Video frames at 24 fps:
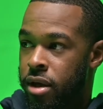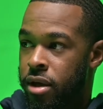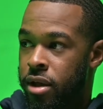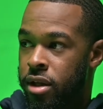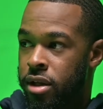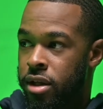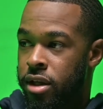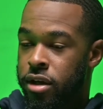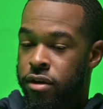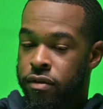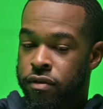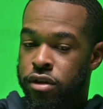
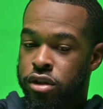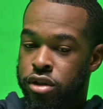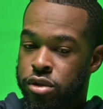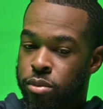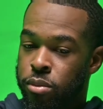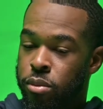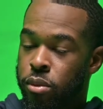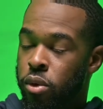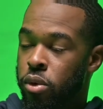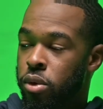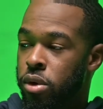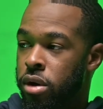and give us
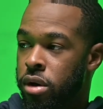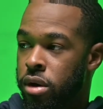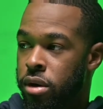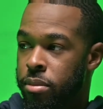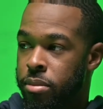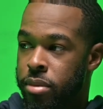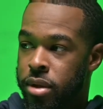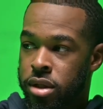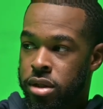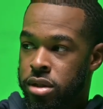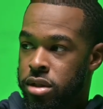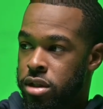more
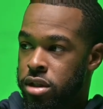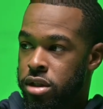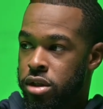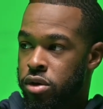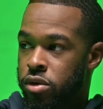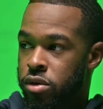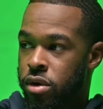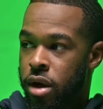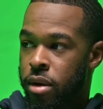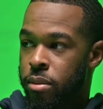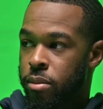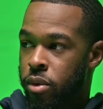ability to
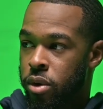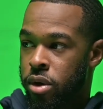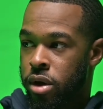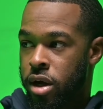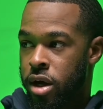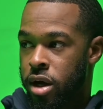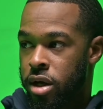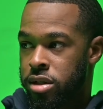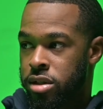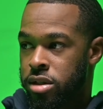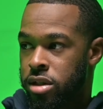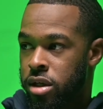create more
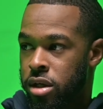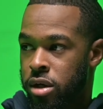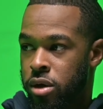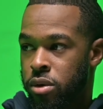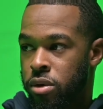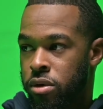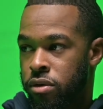content